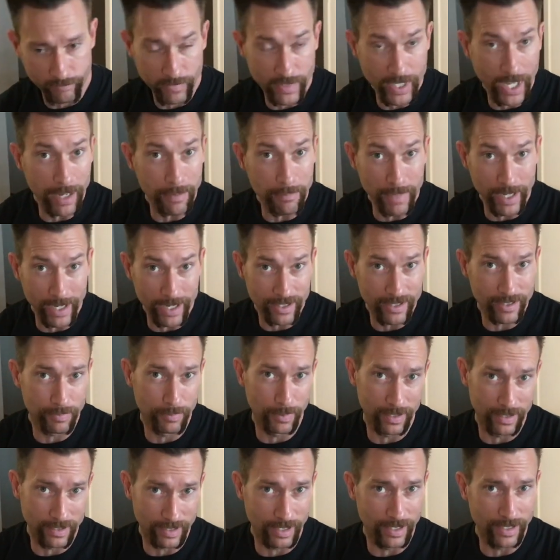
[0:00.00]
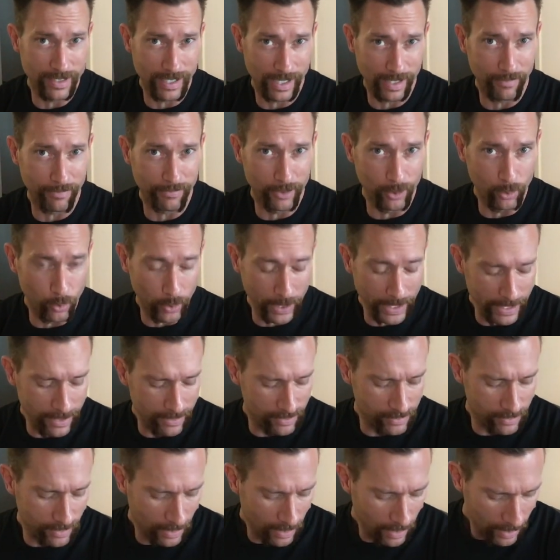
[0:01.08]
10 minutes, but it's going to take a few
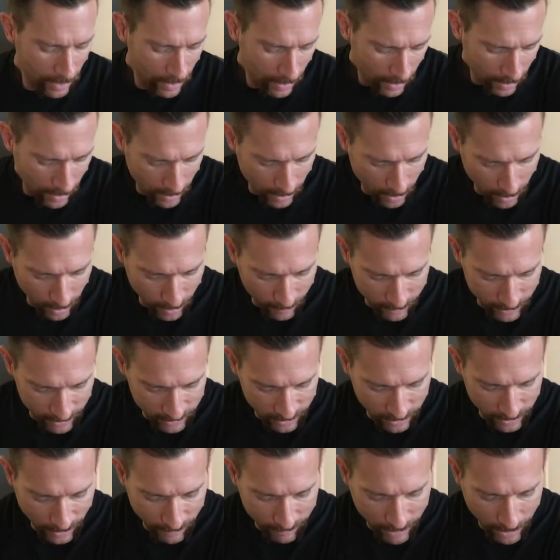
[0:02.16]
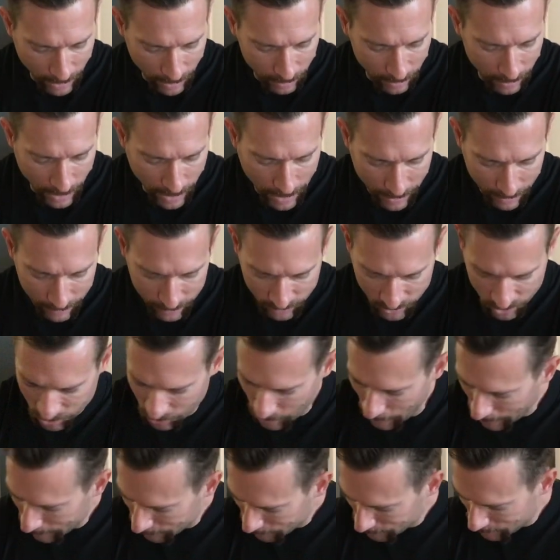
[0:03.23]
weeks. Obviously, I've got a lot of
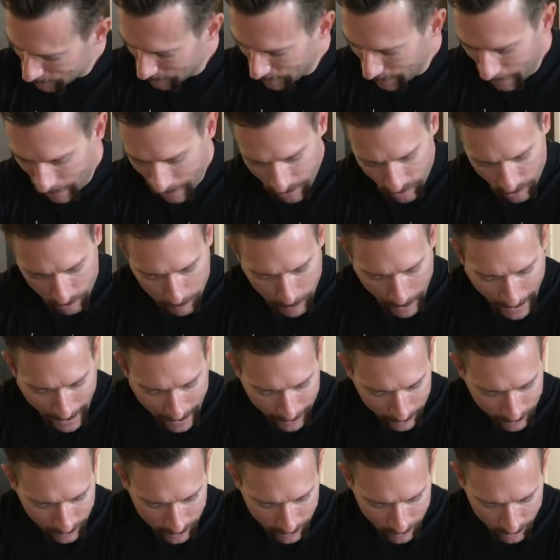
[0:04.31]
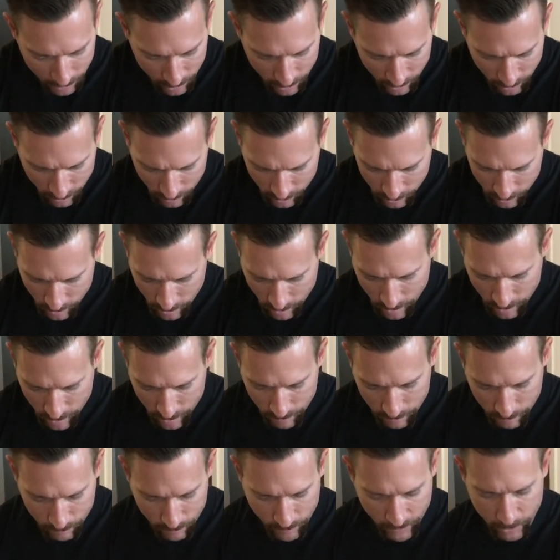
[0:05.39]
strength to gather back here
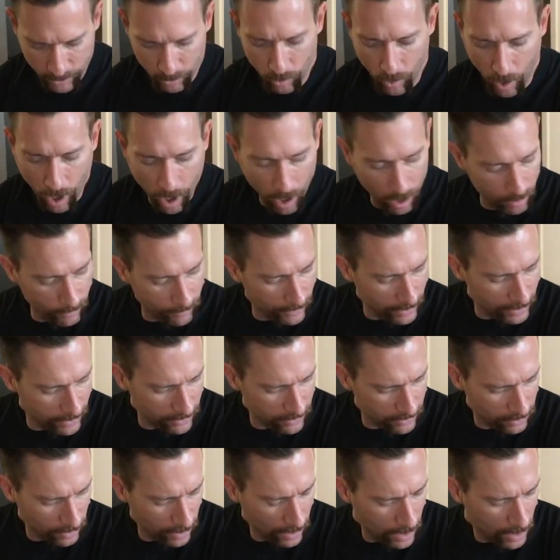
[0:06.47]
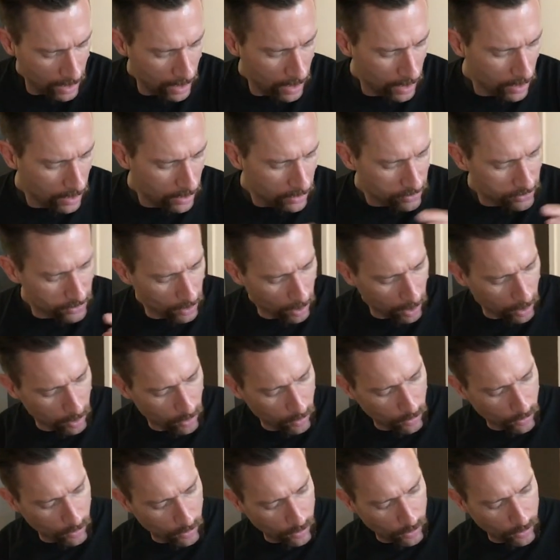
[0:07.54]
through all of this.
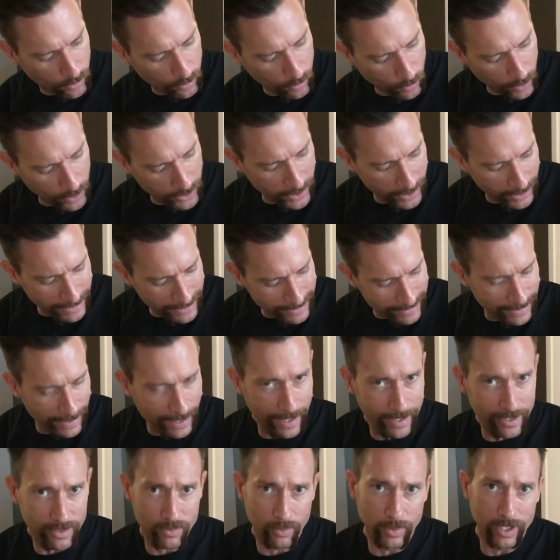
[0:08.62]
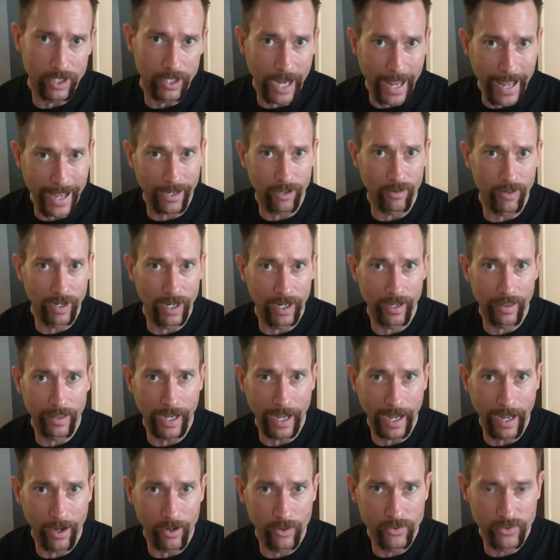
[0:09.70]
So one thing he said is when you're hanging around the
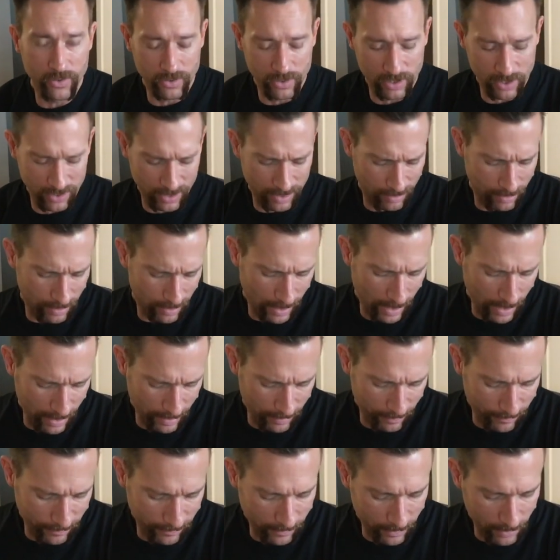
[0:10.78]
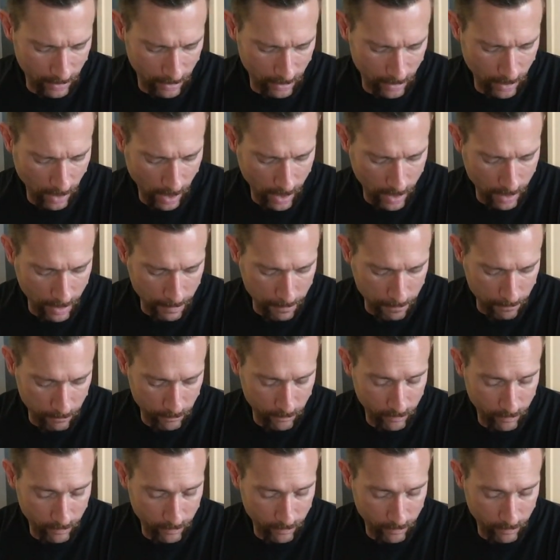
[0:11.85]
house, just kind of